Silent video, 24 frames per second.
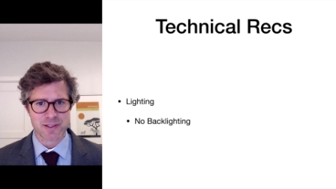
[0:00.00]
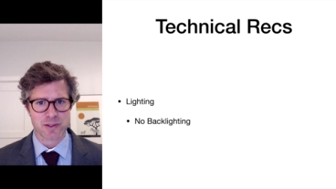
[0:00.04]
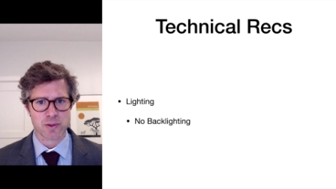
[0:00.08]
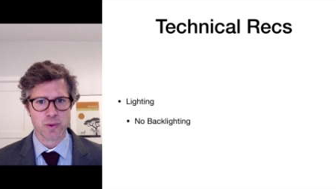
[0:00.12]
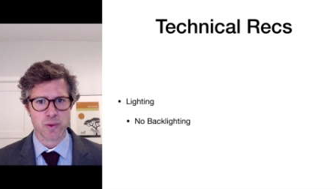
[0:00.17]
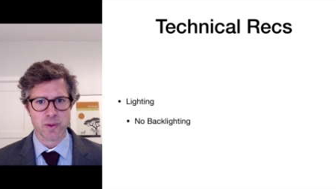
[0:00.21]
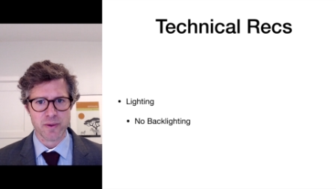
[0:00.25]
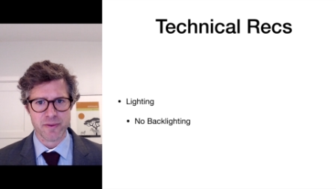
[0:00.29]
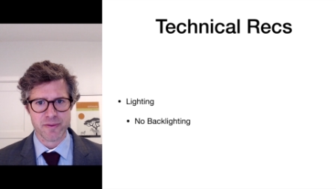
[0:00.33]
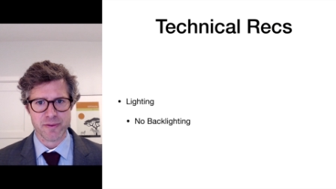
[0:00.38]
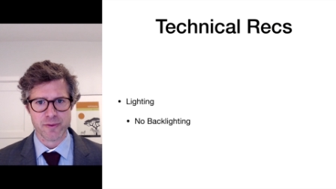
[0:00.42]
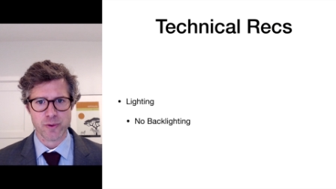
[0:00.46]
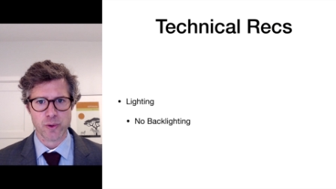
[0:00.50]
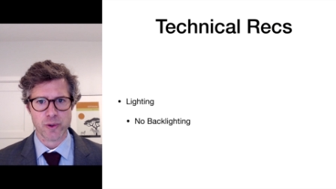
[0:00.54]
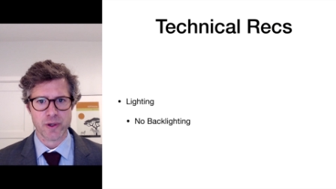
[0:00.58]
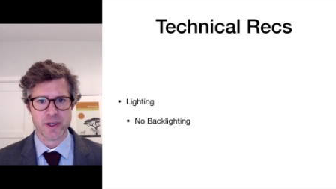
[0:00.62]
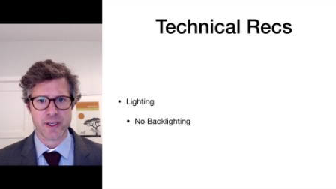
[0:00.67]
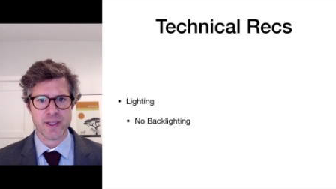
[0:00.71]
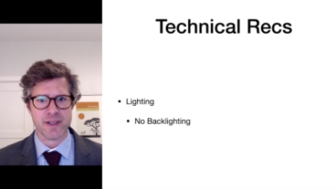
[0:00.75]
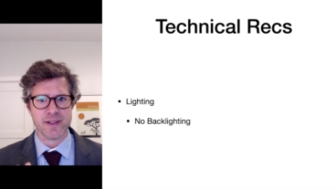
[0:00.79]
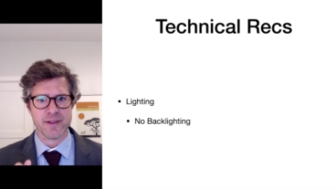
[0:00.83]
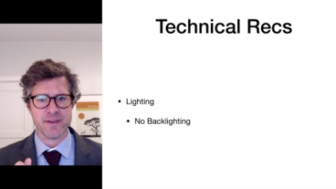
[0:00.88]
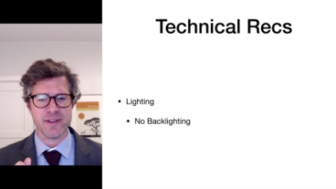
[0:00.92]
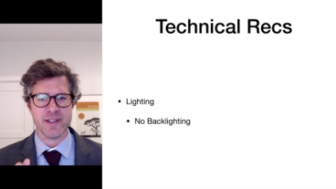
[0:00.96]
to
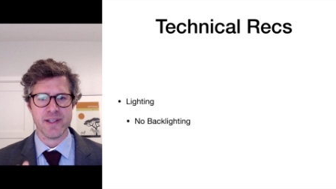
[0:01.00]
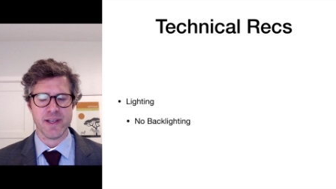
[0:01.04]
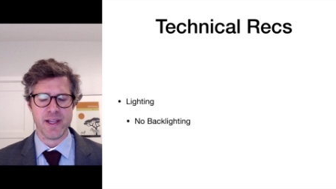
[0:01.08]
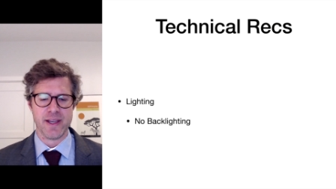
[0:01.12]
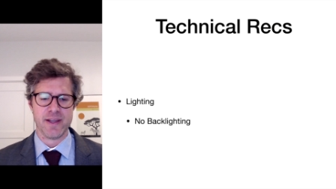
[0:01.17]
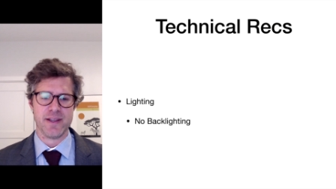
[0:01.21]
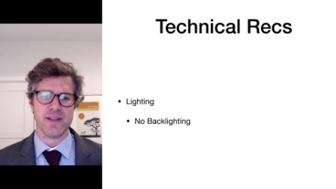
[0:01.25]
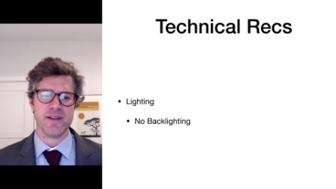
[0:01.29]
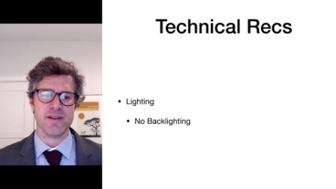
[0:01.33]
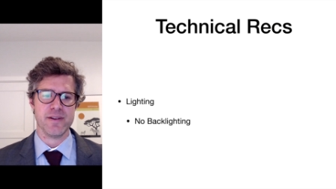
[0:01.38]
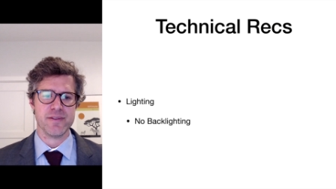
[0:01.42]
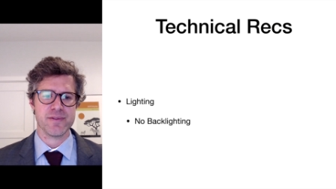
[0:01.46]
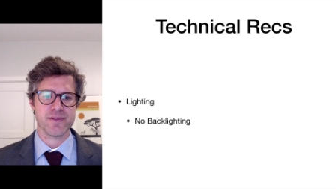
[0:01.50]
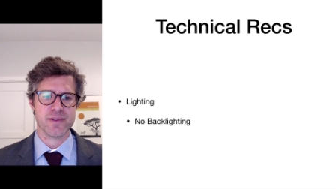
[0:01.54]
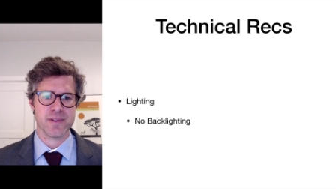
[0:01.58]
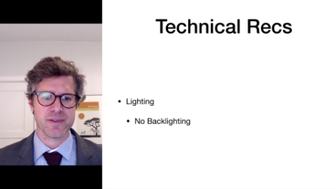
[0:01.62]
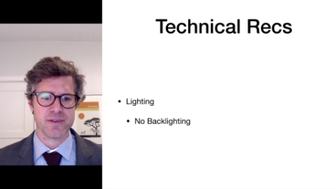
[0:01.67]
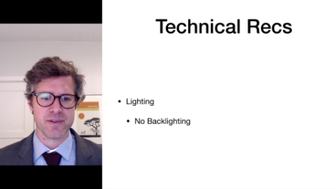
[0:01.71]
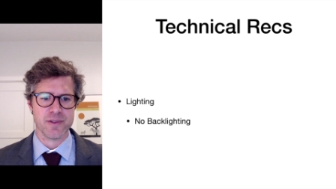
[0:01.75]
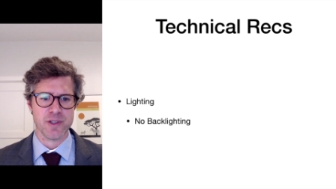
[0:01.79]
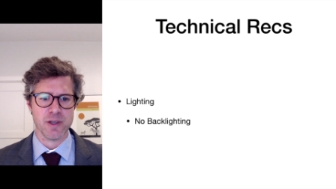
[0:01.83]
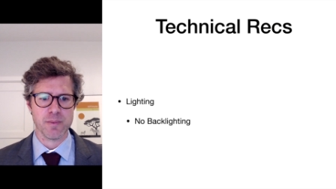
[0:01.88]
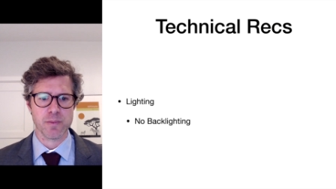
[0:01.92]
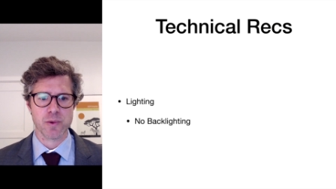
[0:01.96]
avoid the negatives.
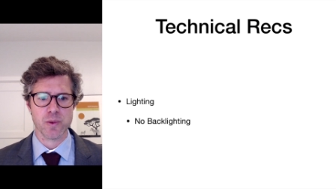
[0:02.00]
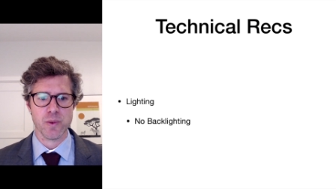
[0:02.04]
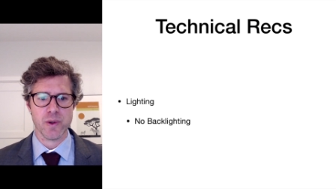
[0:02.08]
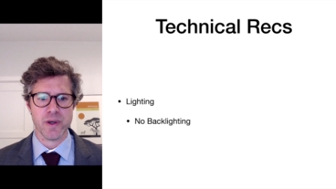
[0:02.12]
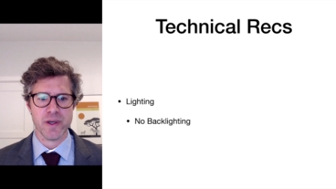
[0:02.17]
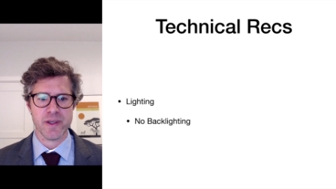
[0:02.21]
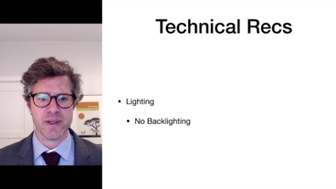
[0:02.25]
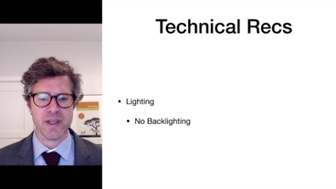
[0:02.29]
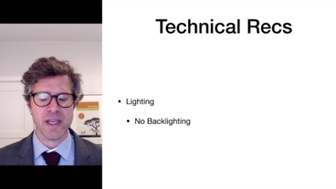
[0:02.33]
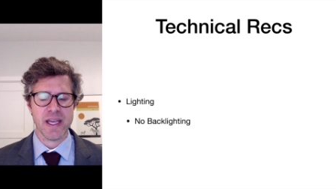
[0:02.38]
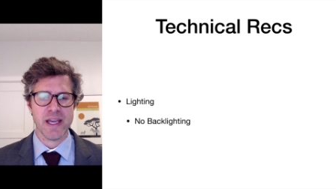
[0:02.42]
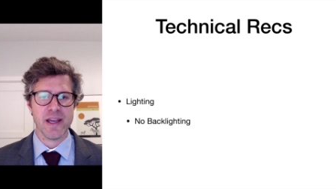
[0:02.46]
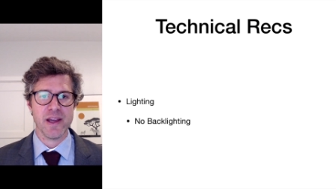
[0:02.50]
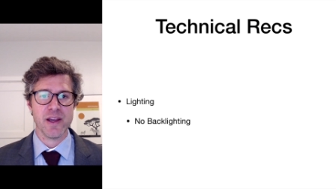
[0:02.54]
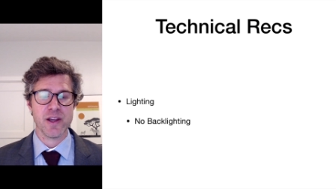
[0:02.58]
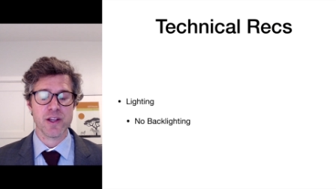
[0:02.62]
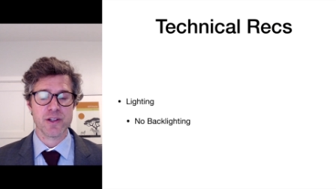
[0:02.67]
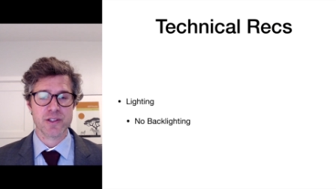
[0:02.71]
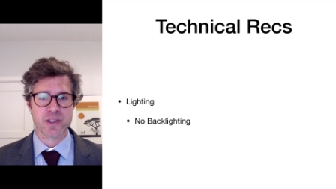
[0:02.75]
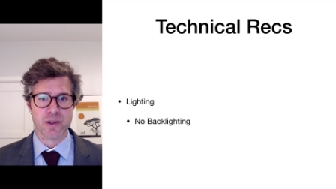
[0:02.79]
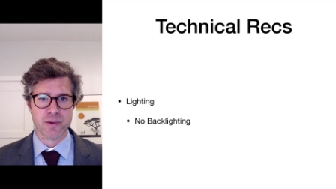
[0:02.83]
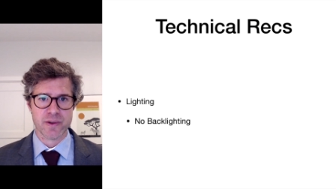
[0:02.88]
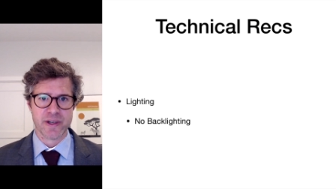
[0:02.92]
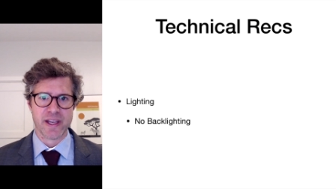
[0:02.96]
So number one,
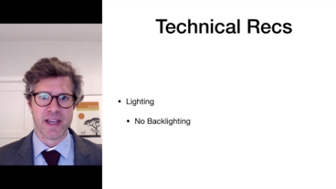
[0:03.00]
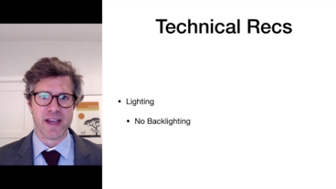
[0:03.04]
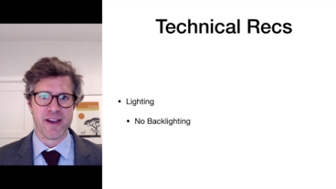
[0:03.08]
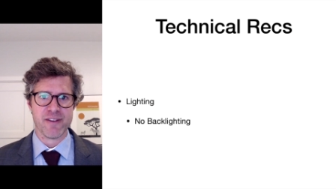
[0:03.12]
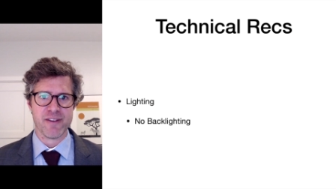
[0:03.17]
don't have